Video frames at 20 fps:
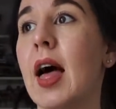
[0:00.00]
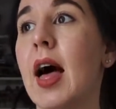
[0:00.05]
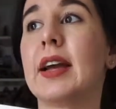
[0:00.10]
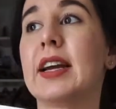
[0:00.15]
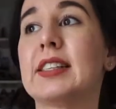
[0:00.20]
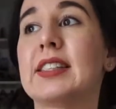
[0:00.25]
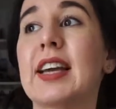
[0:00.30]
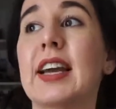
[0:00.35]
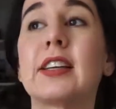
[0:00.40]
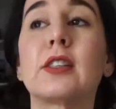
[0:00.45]

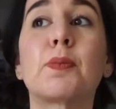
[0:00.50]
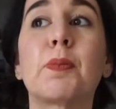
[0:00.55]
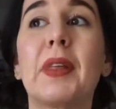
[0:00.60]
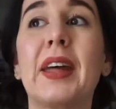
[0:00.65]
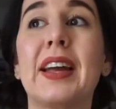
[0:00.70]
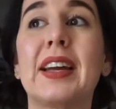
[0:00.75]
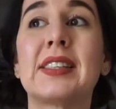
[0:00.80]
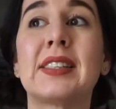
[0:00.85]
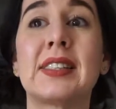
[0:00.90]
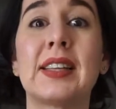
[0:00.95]
It takes
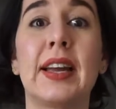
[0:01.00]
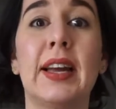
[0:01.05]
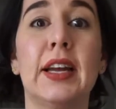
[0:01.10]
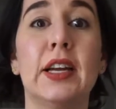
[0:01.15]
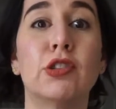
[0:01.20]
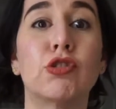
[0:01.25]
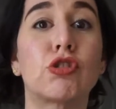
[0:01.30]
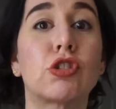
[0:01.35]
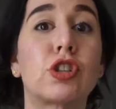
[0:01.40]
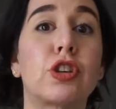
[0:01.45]
place
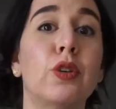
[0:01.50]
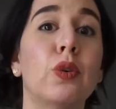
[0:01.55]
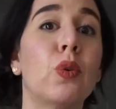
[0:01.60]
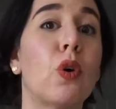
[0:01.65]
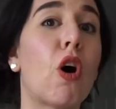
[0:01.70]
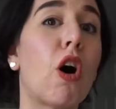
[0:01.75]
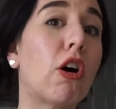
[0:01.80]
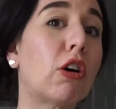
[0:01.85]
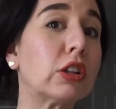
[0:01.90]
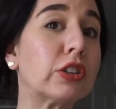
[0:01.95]
in 2
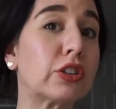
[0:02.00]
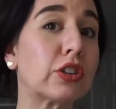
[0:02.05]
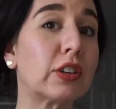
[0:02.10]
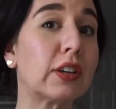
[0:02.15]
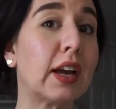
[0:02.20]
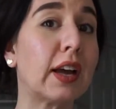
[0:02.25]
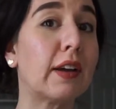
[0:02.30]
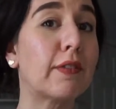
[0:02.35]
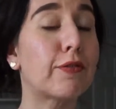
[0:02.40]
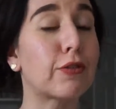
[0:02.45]

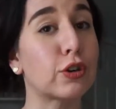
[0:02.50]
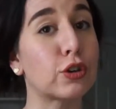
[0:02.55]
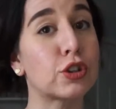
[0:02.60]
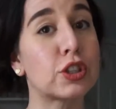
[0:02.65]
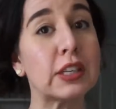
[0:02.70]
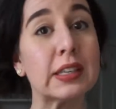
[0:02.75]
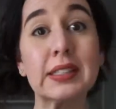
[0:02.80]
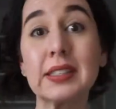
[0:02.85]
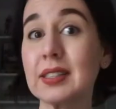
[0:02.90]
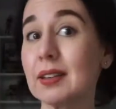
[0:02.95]
alternate
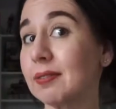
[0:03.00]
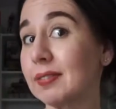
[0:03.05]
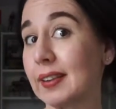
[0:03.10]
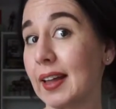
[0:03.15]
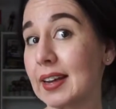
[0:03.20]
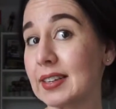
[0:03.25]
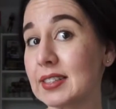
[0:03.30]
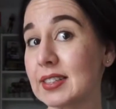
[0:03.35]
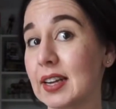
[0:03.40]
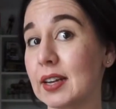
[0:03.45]
versions of
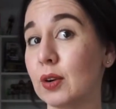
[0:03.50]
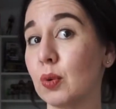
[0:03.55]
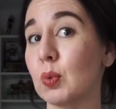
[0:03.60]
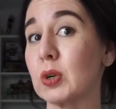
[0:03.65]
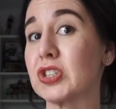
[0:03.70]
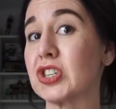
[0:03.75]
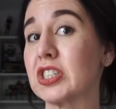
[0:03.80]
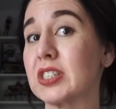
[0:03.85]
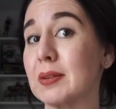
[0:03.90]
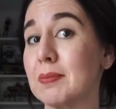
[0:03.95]
London,
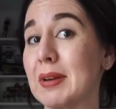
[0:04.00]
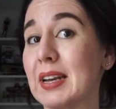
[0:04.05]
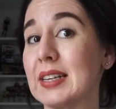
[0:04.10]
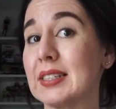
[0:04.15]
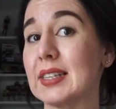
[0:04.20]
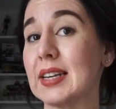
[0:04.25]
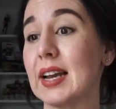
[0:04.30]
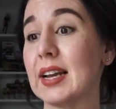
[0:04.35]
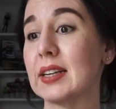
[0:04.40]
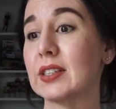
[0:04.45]
which is
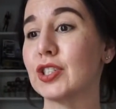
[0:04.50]
amazing.